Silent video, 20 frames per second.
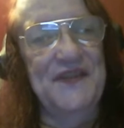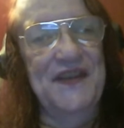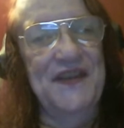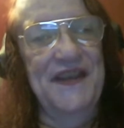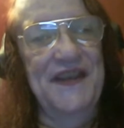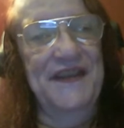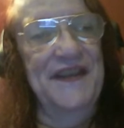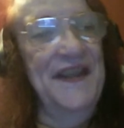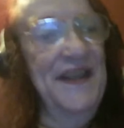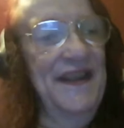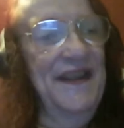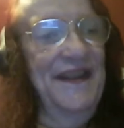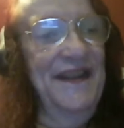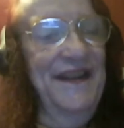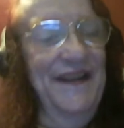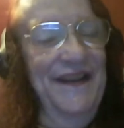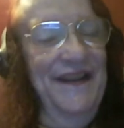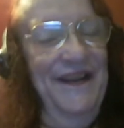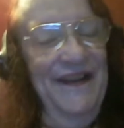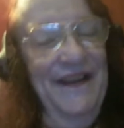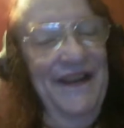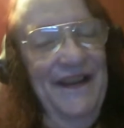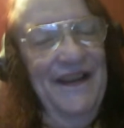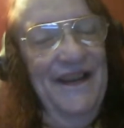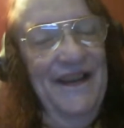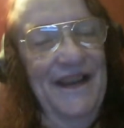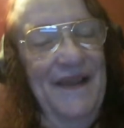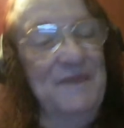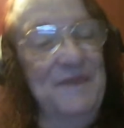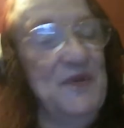said,
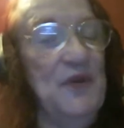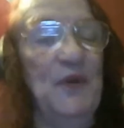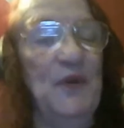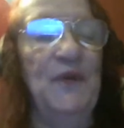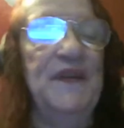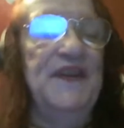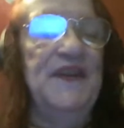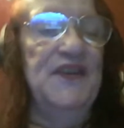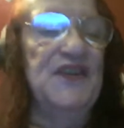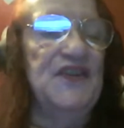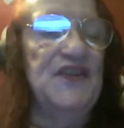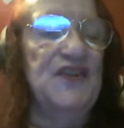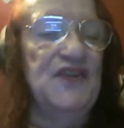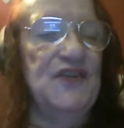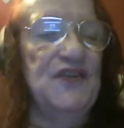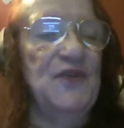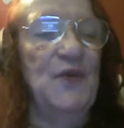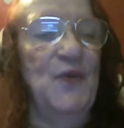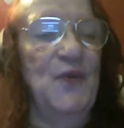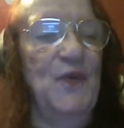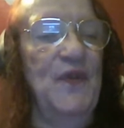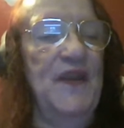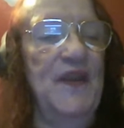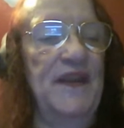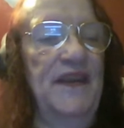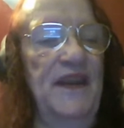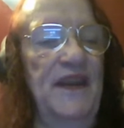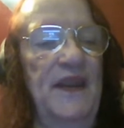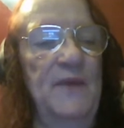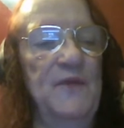I'm told he stole
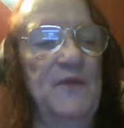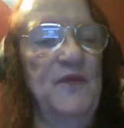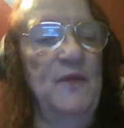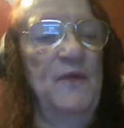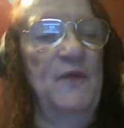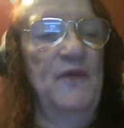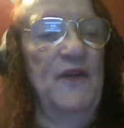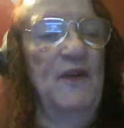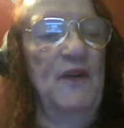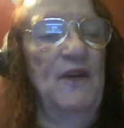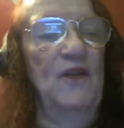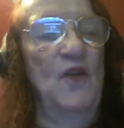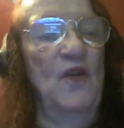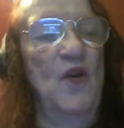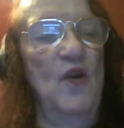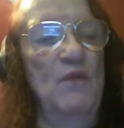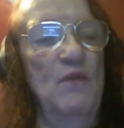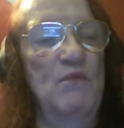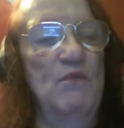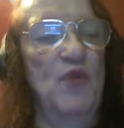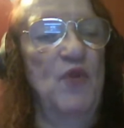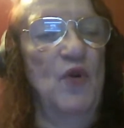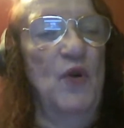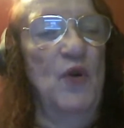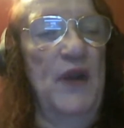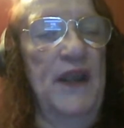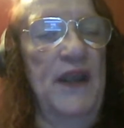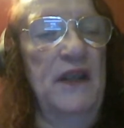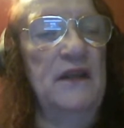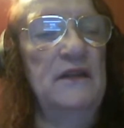that name from a very long,
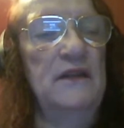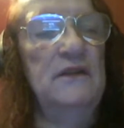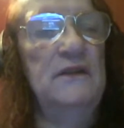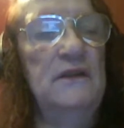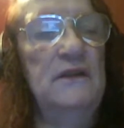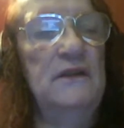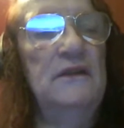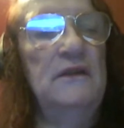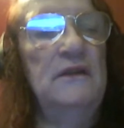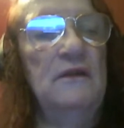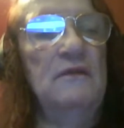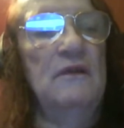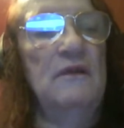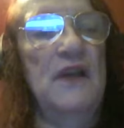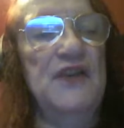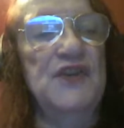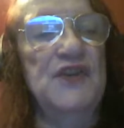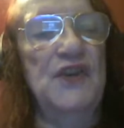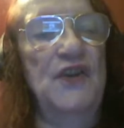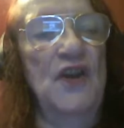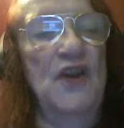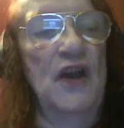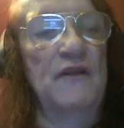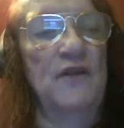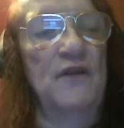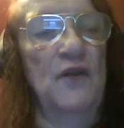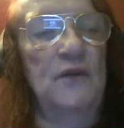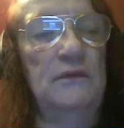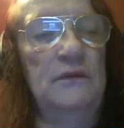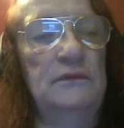boring Russian
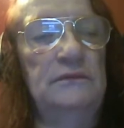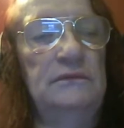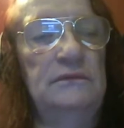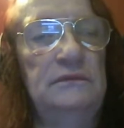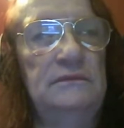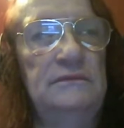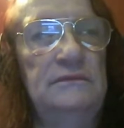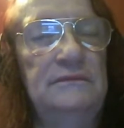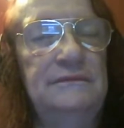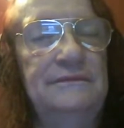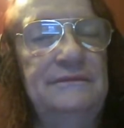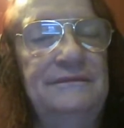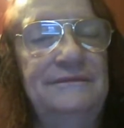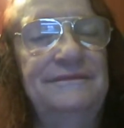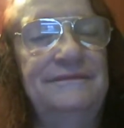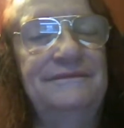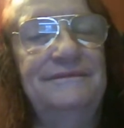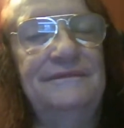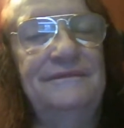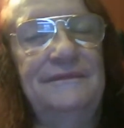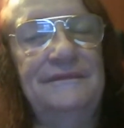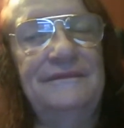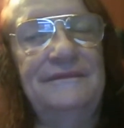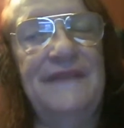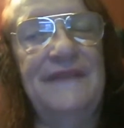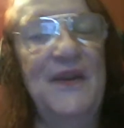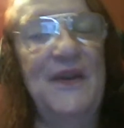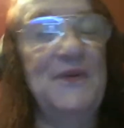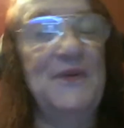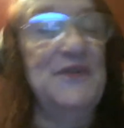novel.
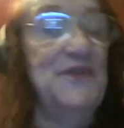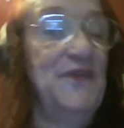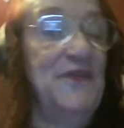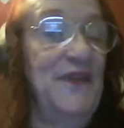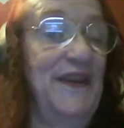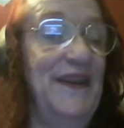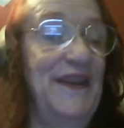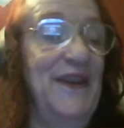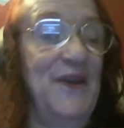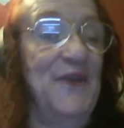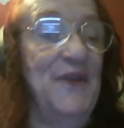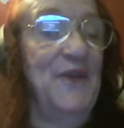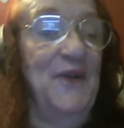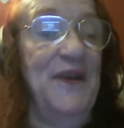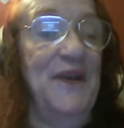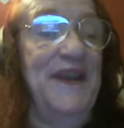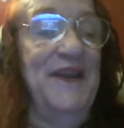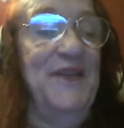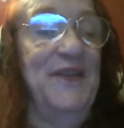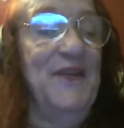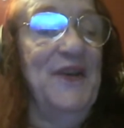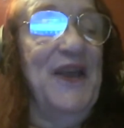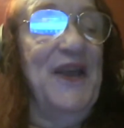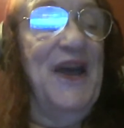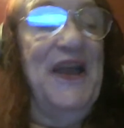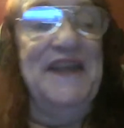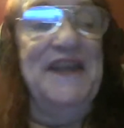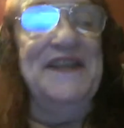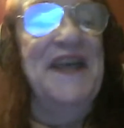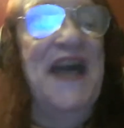I know what you're thinking. Are there any other
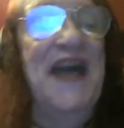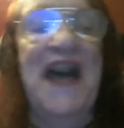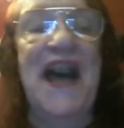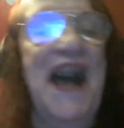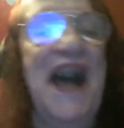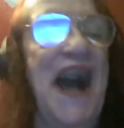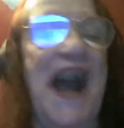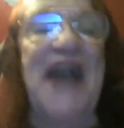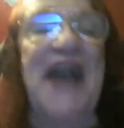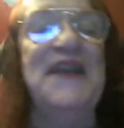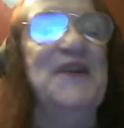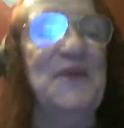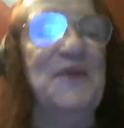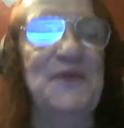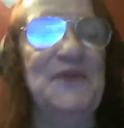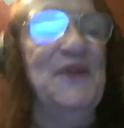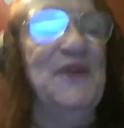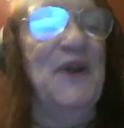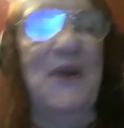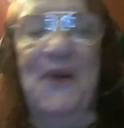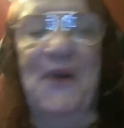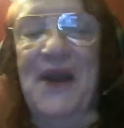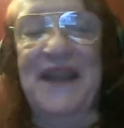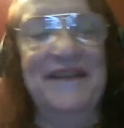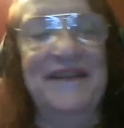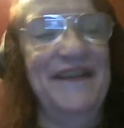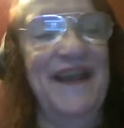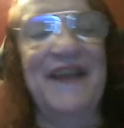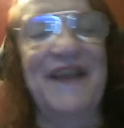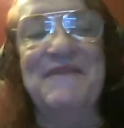kind? I don't know.
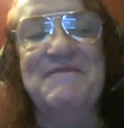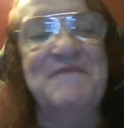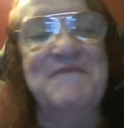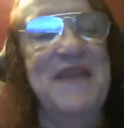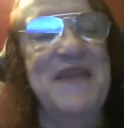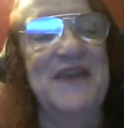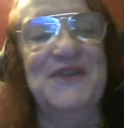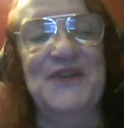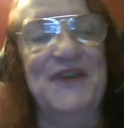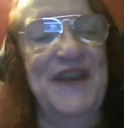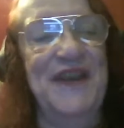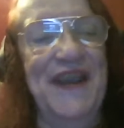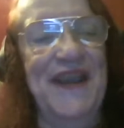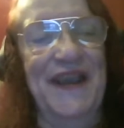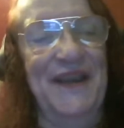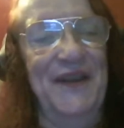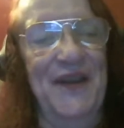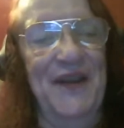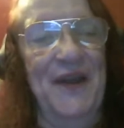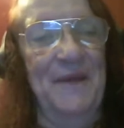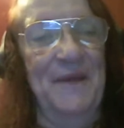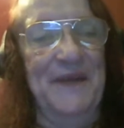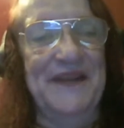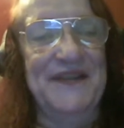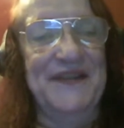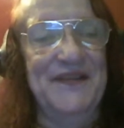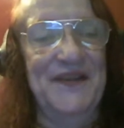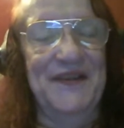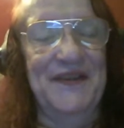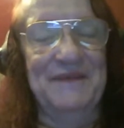I majored in
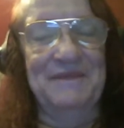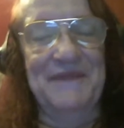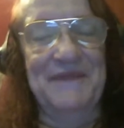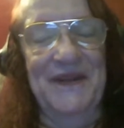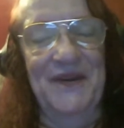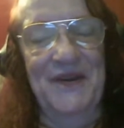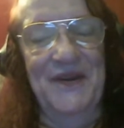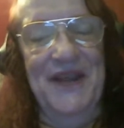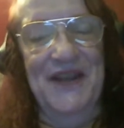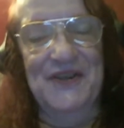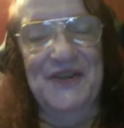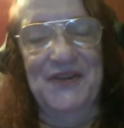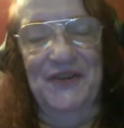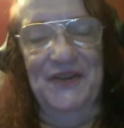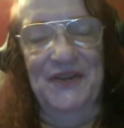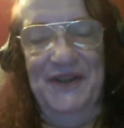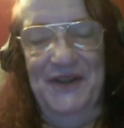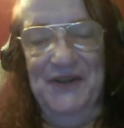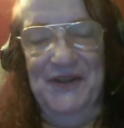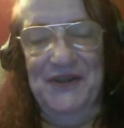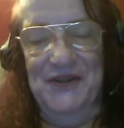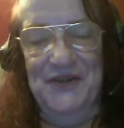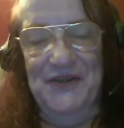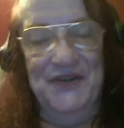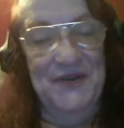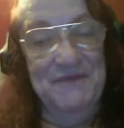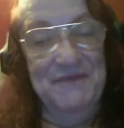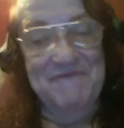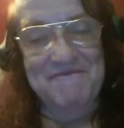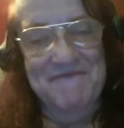economics, not international literature. So